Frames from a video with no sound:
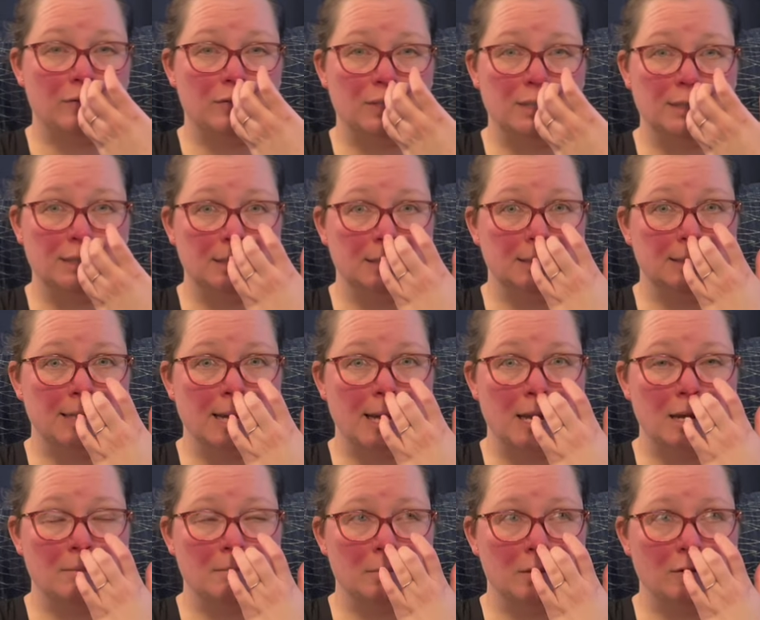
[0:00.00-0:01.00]
is the
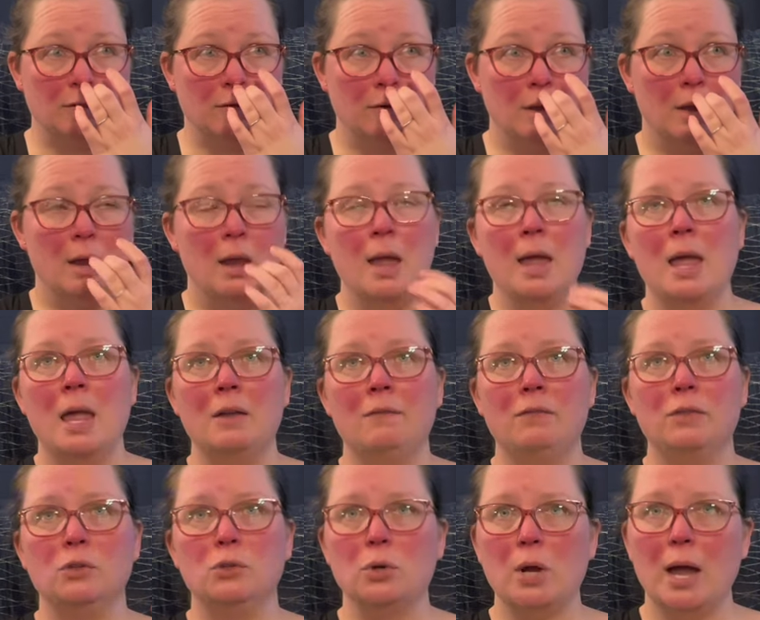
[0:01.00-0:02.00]
same.
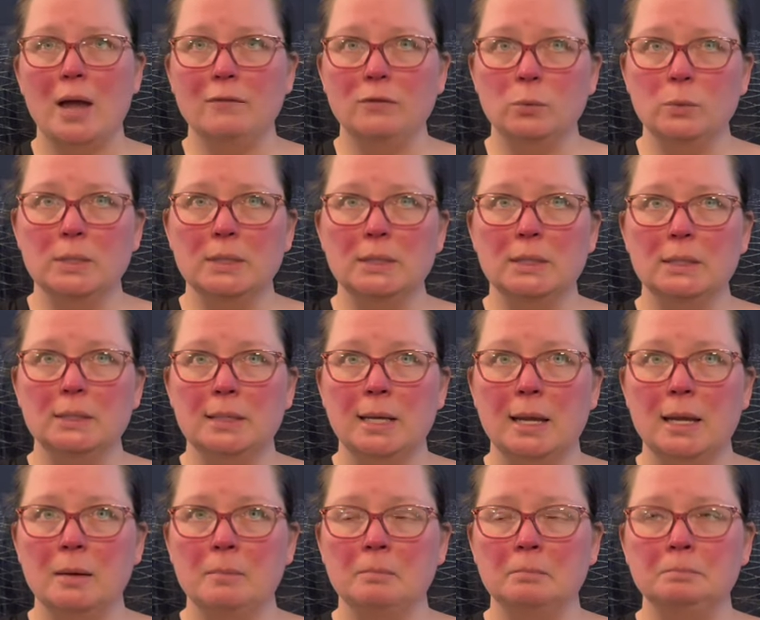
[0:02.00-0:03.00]
If the draft was the
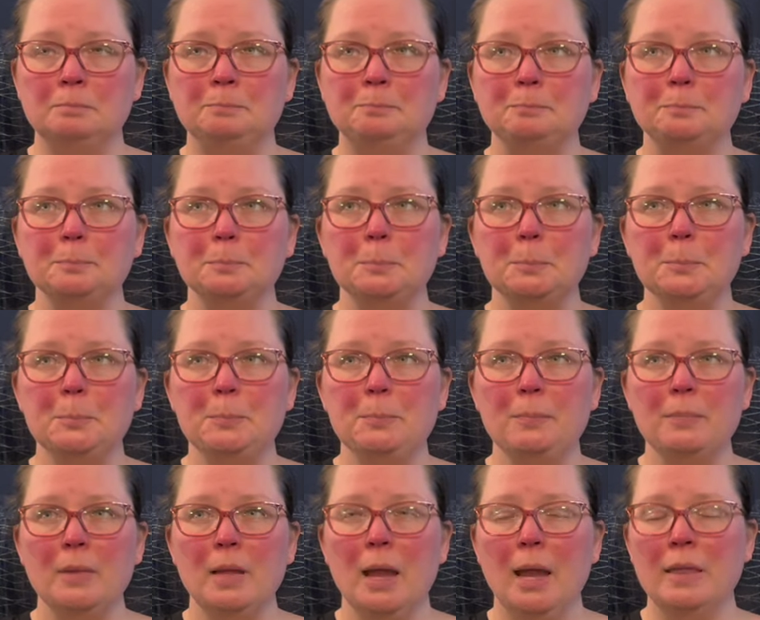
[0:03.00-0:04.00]
same
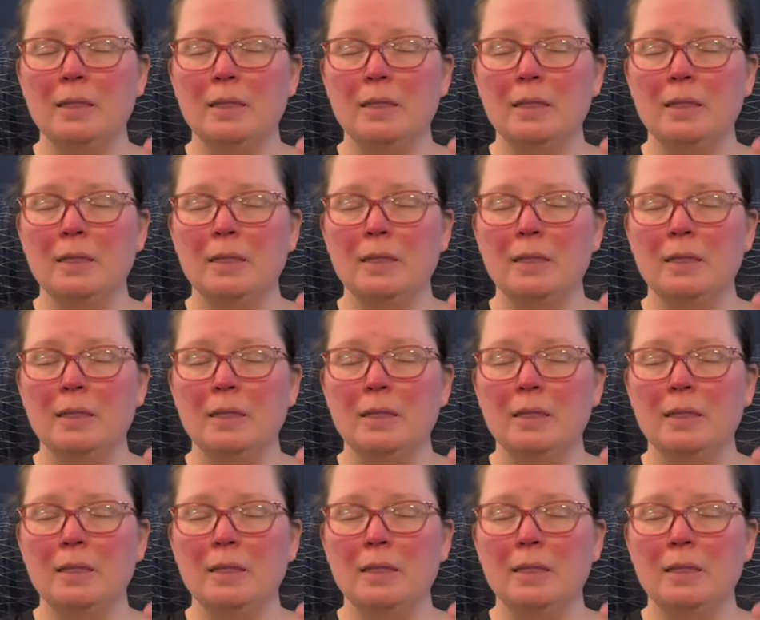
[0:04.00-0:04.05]
and the